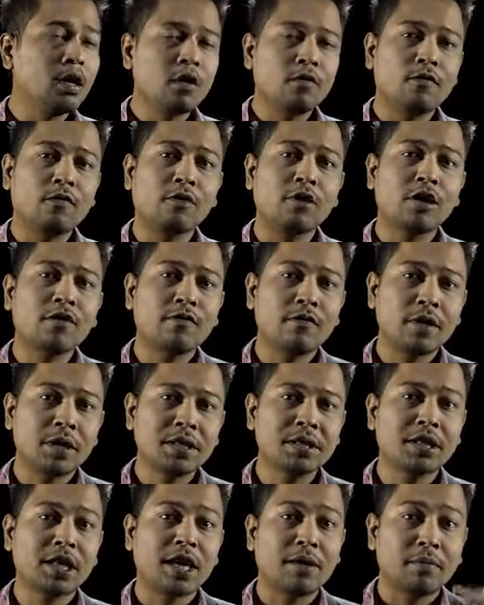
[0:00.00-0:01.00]
for the
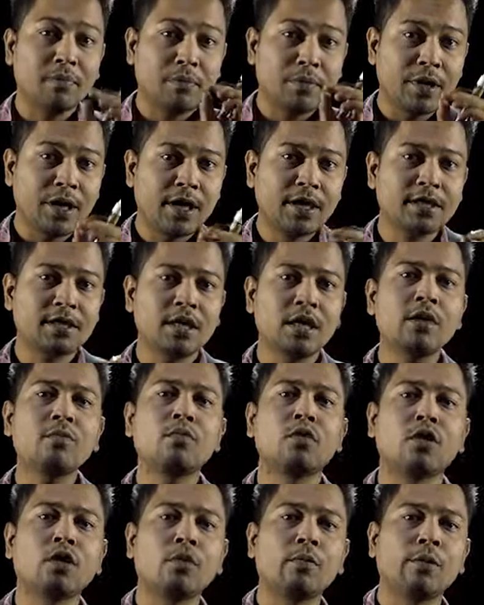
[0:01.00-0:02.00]
first time breaks the
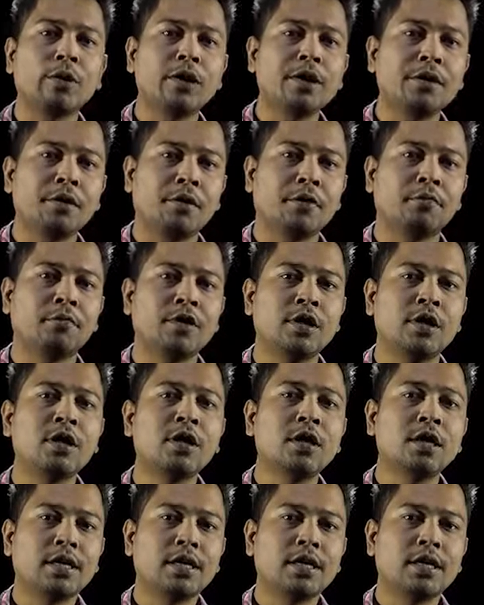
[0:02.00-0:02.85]
monopoly of the